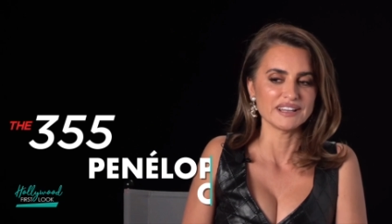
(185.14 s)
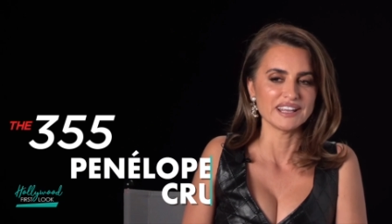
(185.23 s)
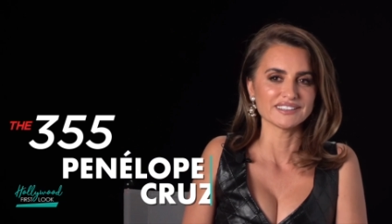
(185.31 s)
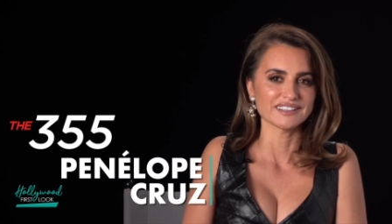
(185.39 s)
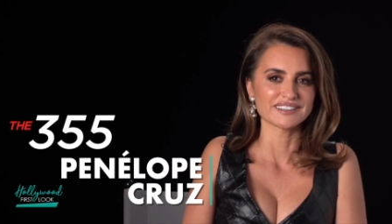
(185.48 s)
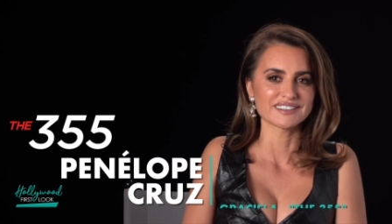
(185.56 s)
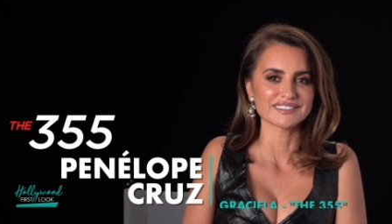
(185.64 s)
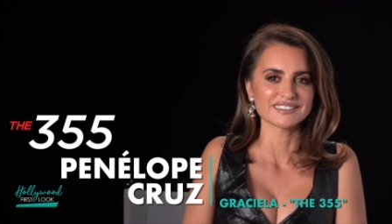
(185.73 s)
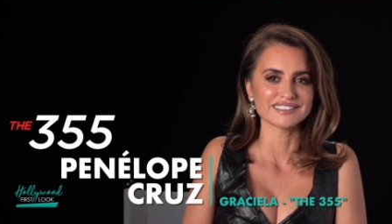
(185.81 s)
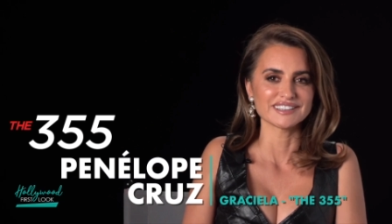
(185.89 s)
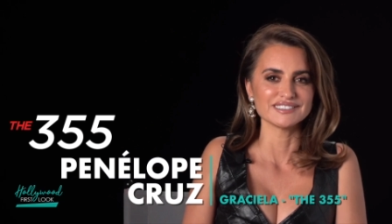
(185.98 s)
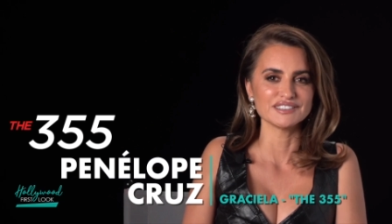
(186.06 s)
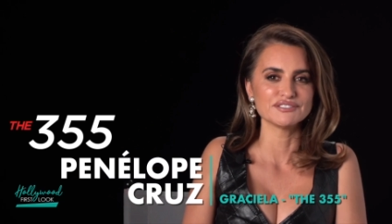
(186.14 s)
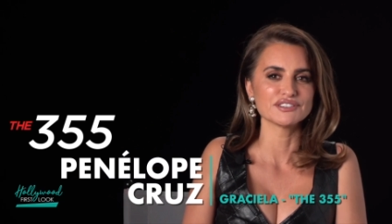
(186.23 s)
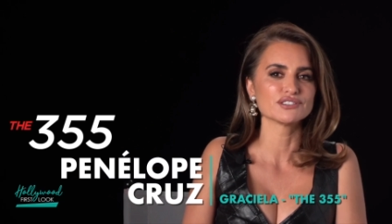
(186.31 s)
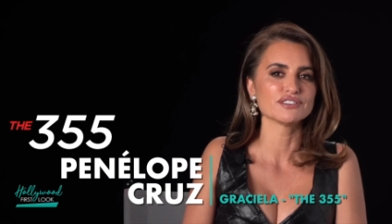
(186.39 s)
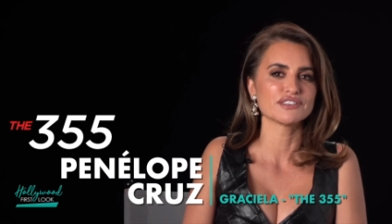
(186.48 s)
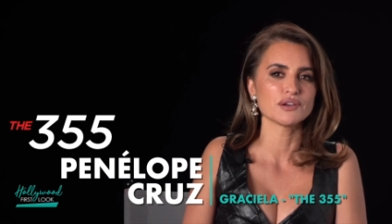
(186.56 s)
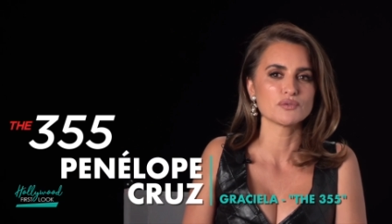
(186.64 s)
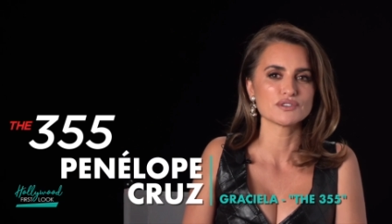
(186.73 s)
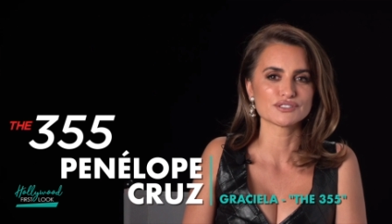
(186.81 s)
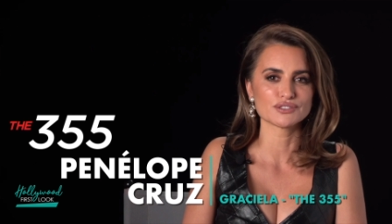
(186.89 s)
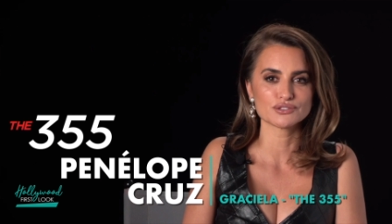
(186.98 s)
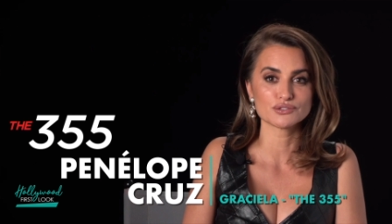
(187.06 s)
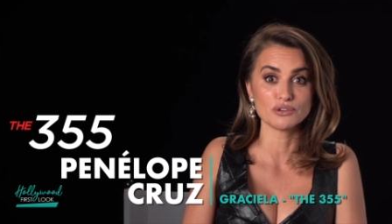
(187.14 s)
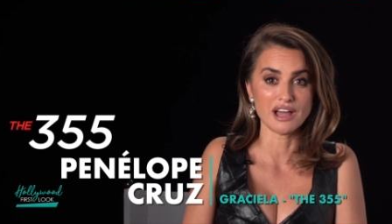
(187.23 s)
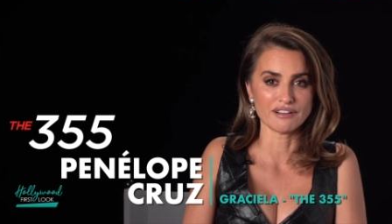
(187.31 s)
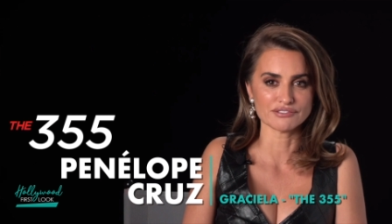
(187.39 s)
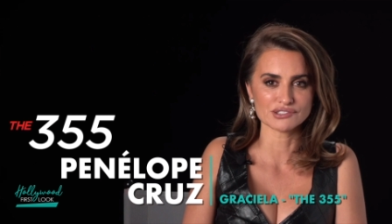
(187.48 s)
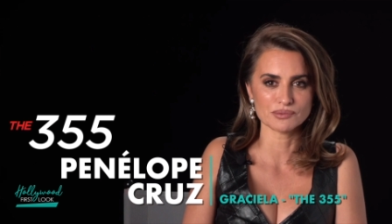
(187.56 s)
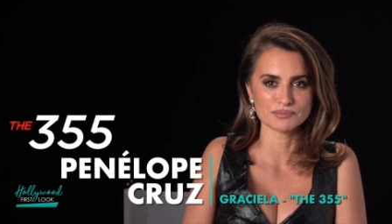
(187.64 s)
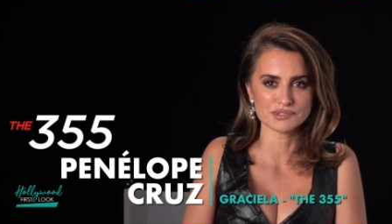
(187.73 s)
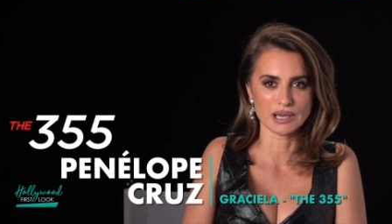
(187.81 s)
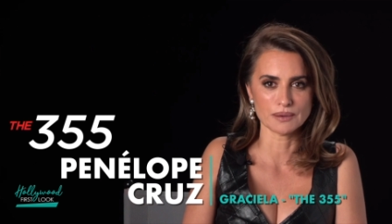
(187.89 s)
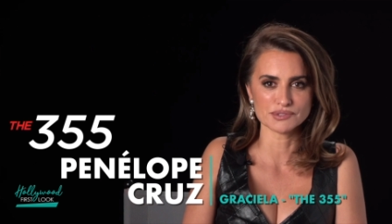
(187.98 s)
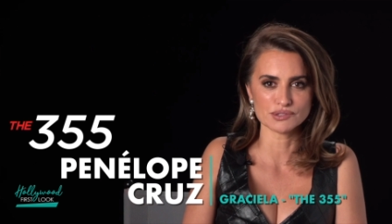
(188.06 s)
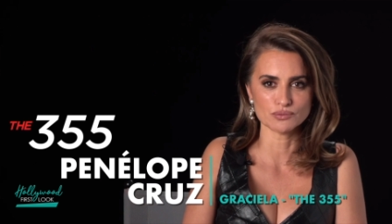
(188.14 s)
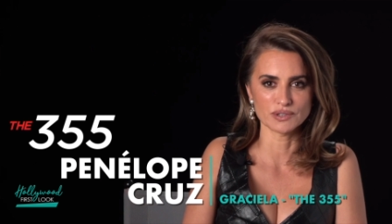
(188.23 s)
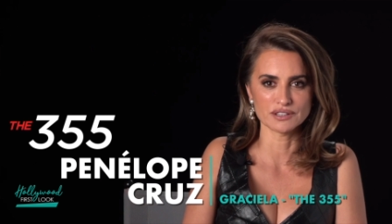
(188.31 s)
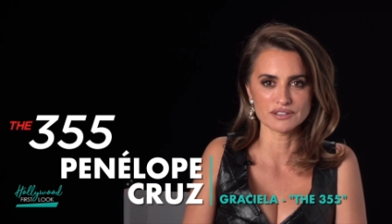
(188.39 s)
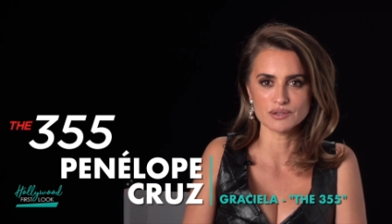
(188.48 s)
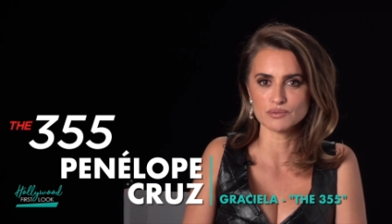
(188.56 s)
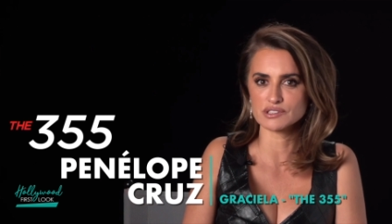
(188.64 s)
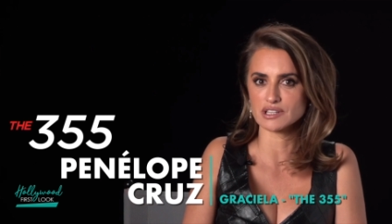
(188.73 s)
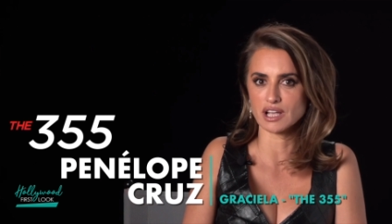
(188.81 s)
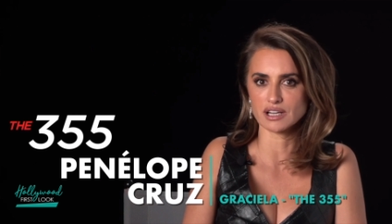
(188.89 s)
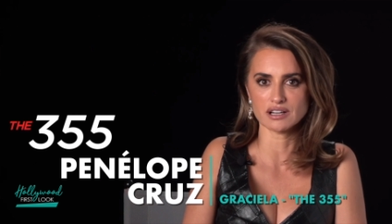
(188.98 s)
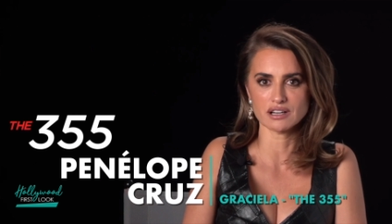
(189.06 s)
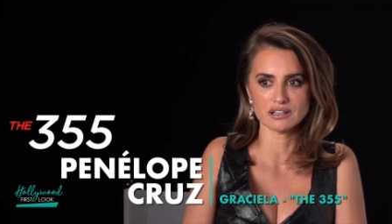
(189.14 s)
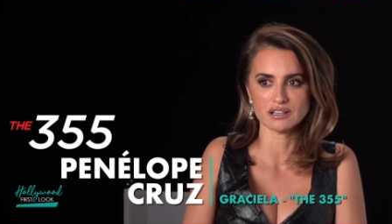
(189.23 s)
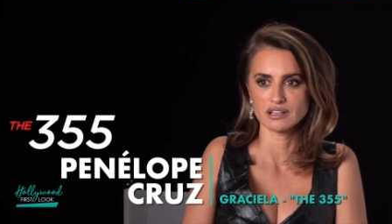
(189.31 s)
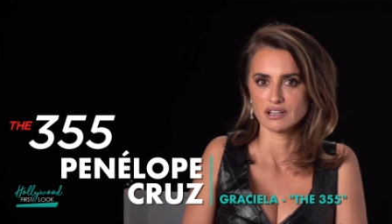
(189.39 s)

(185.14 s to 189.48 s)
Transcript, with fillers: playing her. The difficult thing was not to laugh sometimes when it was like a